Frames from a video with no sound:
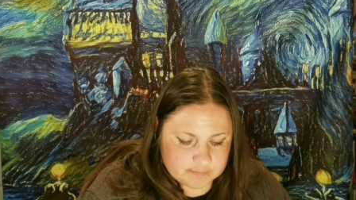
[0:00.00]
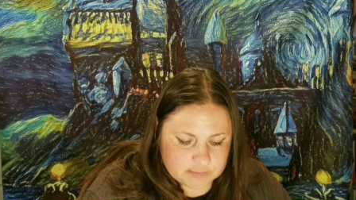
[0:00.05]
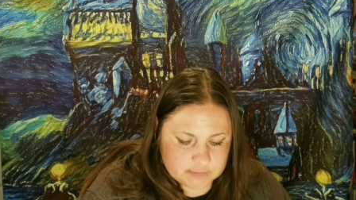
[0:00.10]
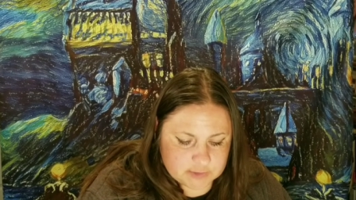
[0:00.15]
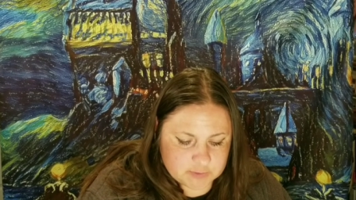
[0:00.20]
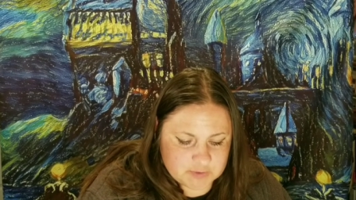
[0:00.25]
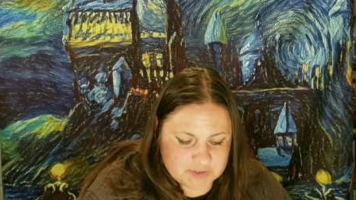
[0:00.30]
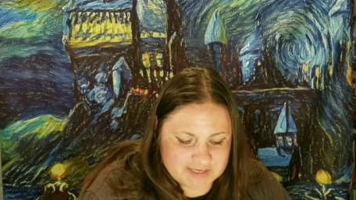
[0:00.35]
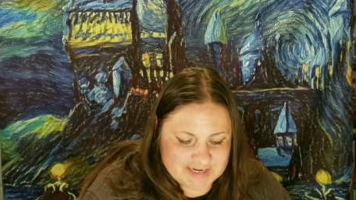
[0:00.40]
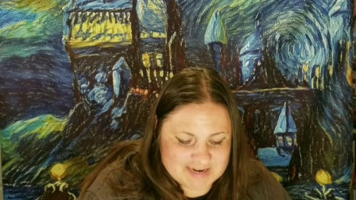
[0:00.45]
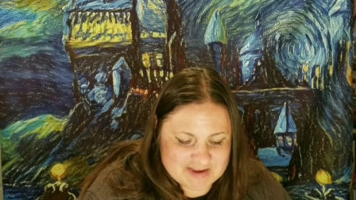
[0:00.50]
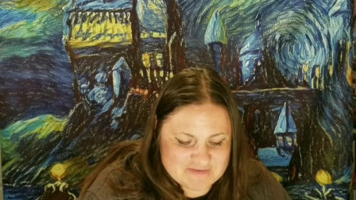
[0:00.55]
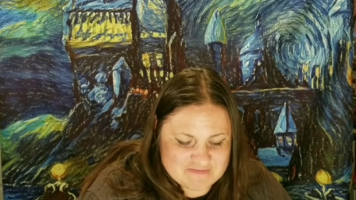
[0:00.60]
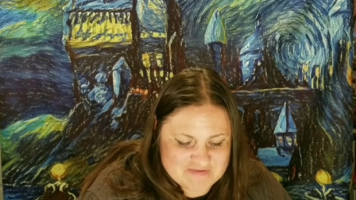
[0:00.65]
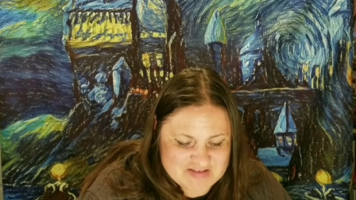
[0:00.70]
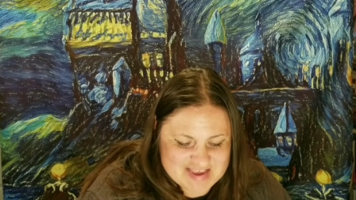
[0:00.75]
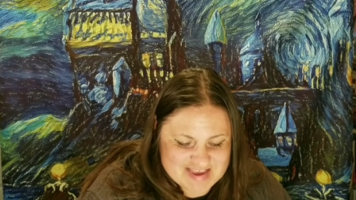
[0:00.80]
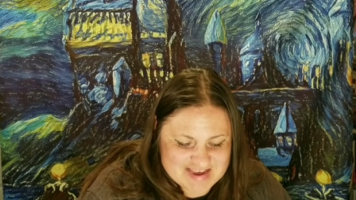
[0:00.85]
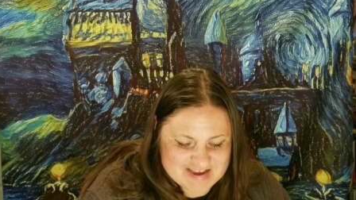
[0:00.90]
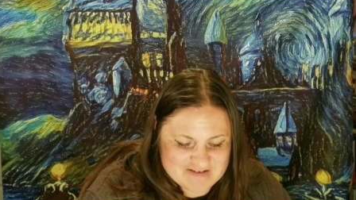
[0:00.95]
it's really not
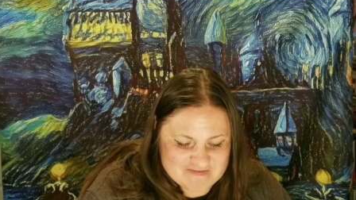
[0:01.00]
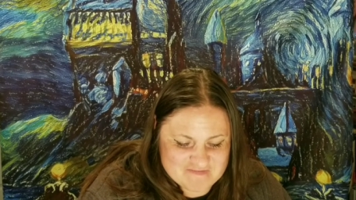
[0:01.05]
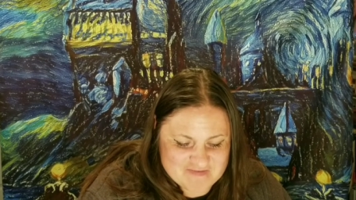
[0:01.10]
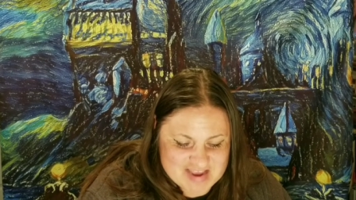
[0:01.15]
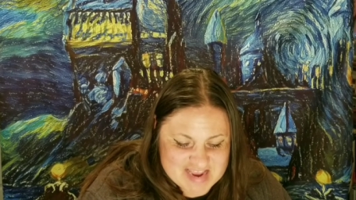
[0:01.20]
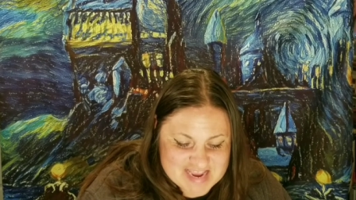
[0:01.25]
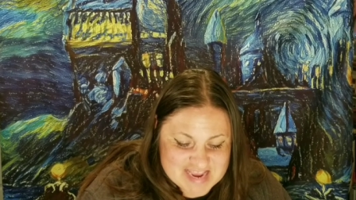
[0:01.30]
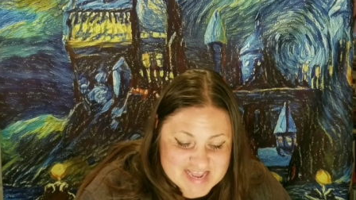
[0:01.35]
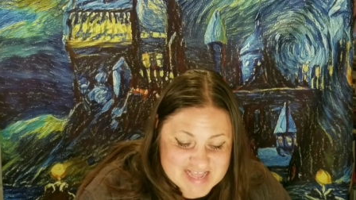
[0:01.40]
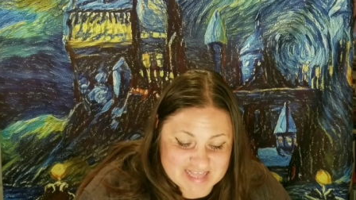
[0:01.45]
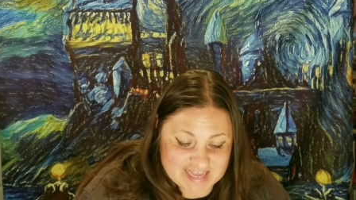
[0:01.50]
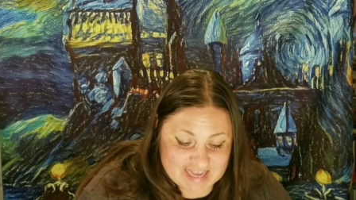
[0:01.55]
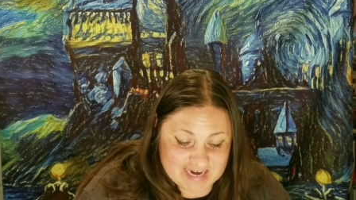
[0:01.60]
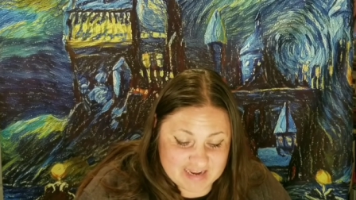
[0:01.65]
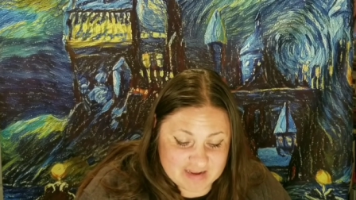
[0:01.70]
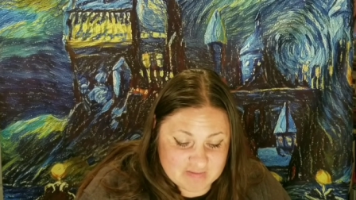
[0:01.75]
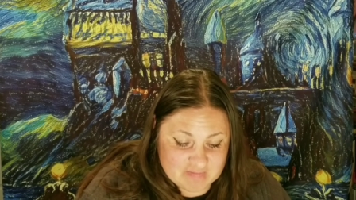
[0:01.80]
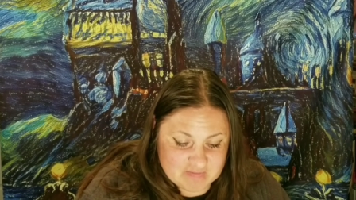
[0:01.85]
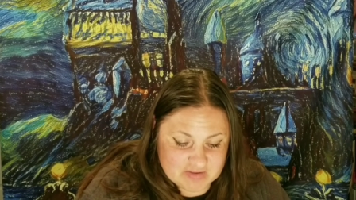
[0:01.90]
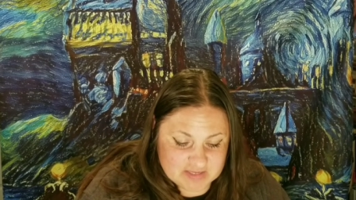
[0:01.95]
me kind of making that
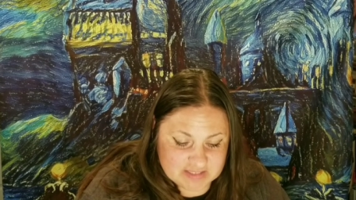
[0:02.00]
up.